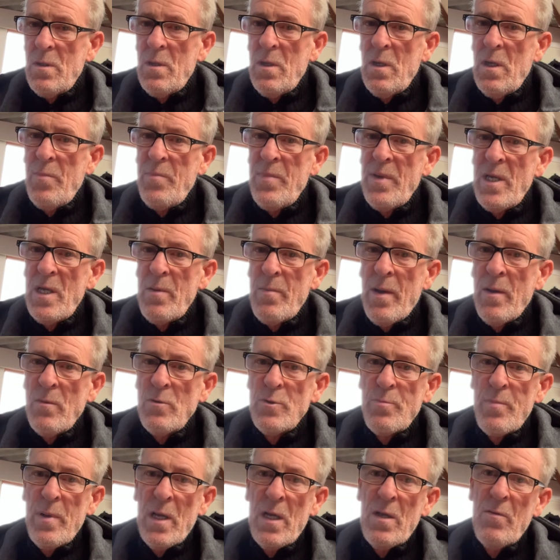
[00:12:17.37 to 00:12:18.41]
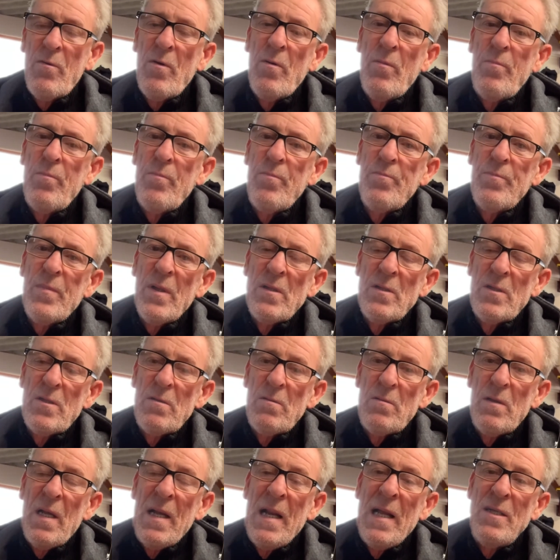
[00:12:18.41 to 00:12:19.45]
Mickey Mouse, that's
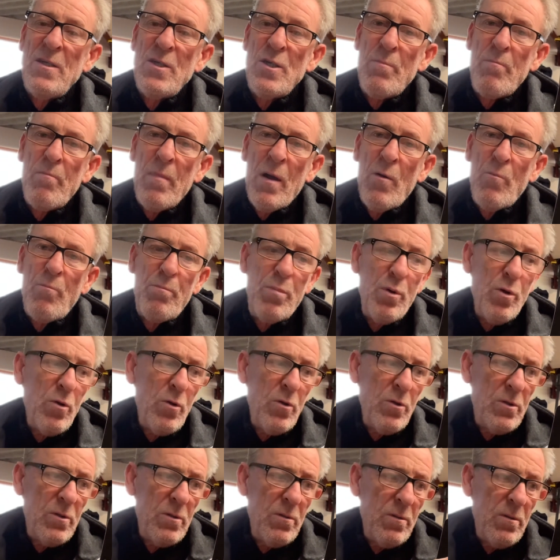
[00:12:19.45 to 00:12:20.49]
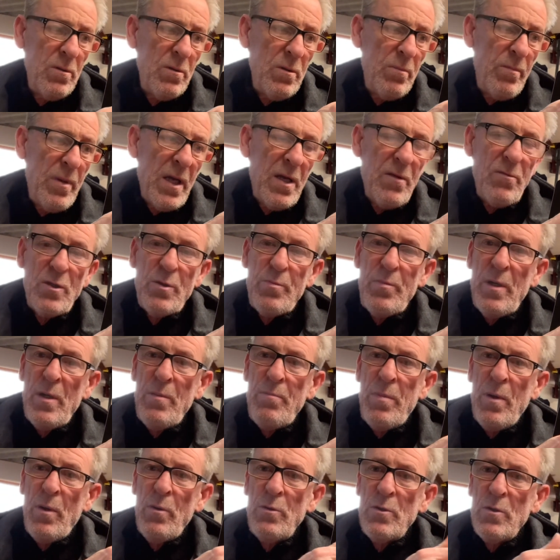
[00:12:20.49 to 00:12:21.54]
an engine mount board, back of a
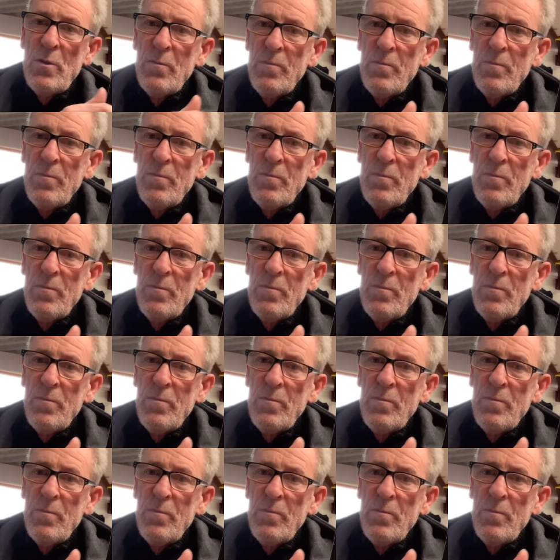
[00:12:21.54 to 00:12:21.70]
speedboat.